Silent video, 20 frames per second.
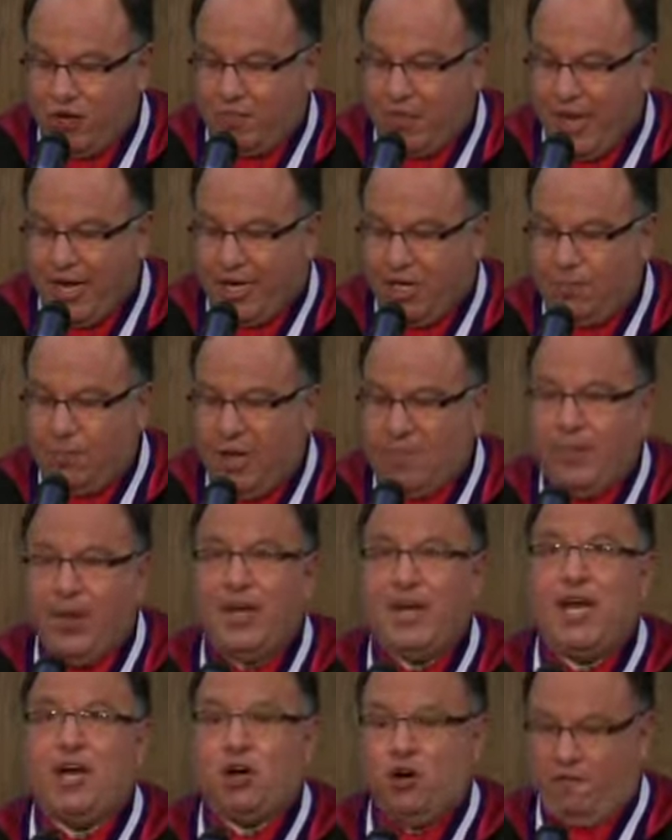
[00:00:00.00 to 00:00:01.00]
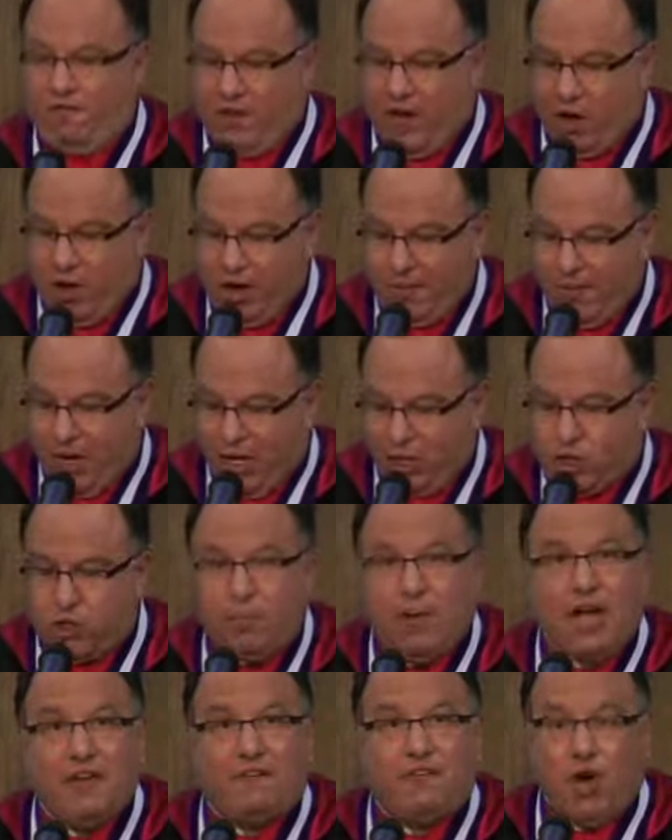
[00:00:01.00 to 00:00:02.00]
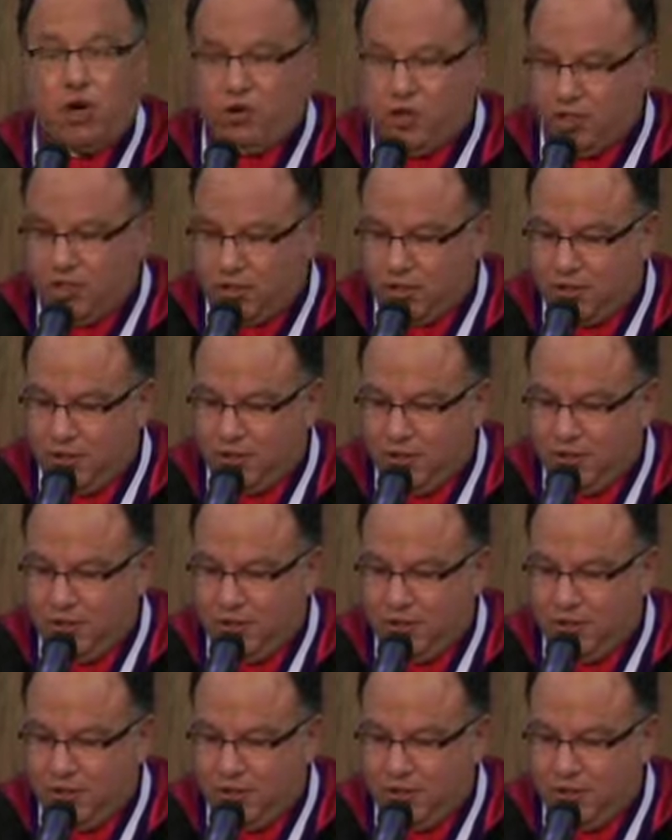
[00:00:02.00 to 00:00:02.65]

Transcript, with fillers: of my commitment and are very much my focus.